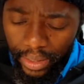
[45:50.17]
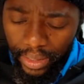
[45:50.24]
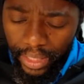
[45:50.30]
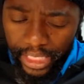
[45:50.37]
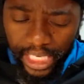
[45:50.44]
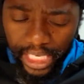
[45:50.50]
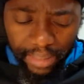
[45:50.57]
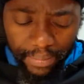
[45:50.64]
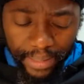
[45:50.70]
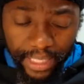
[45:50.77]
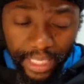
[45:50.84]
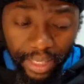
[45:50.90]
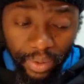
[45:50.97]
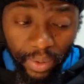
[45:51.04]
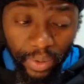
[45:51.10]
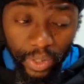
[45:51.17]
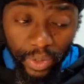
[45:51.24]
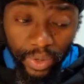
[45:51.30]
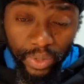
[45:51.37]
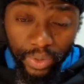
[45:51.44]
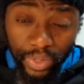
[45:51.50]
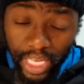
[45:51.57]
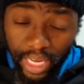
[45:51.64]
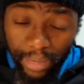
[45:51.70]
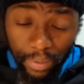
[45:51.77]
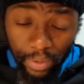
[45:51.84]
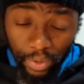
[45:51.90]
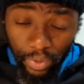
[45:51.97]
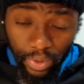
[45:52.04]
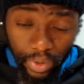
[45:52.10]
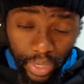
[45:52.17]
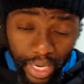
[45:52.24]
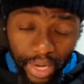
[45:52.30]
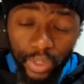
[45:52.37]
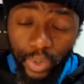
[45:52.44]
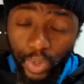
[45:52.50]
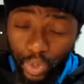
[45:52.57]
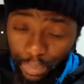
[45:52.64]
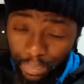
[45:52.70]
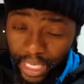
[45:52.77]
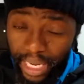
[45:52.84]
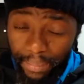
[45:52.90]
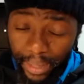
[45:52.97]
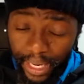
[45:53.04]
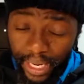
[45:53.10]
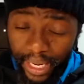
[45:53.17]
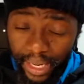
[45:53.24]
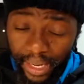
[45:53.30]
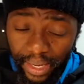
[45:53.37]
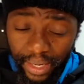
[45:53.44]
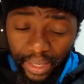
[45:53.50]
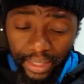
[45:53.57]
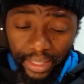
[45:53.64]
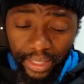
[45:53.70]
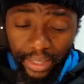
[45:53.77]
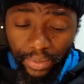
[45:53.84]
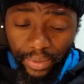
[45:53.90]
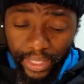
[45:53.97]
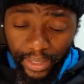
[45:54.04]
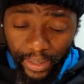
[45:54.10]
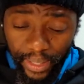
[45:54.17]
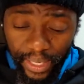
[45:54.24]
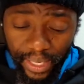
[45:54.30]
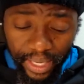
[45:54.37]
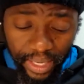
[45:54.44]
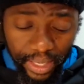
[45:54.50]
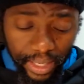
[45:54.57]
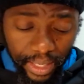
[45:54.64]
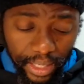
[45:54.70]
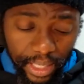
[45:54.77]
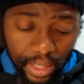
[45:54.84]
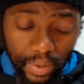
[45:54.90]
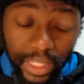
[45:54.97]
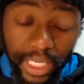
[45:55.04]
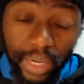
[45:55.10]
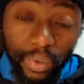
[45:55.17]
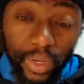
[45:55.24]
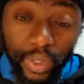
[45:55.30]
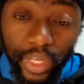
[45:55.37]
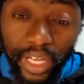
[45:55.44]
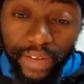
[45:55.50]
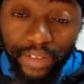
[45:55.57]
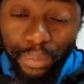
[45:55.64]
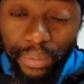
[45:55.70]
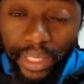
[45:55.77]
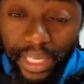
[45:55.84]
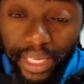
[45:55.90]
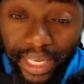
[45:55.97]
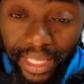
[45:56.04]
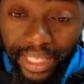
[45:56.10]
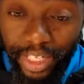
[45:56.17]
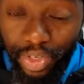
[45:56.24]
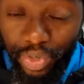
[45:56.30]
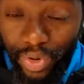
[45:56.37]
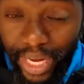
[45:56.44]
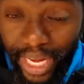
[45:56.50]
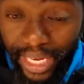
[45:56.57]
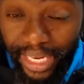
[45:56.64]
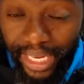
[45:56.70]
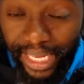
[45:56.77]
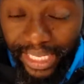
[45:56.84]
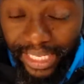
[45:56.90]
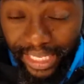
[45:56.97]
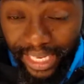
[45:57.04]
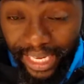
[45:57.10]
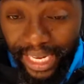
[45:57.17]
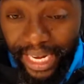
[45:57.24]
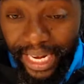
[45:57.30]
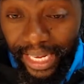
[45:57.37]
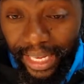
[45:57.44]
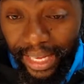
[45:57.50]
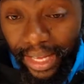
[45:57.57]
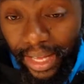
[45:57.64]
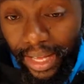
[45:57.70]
the gentleman said, "Oh, you're going to the airport to go." I was going to pick up a car, a rental car. He was like, "Well, you have to be here. The train gets here like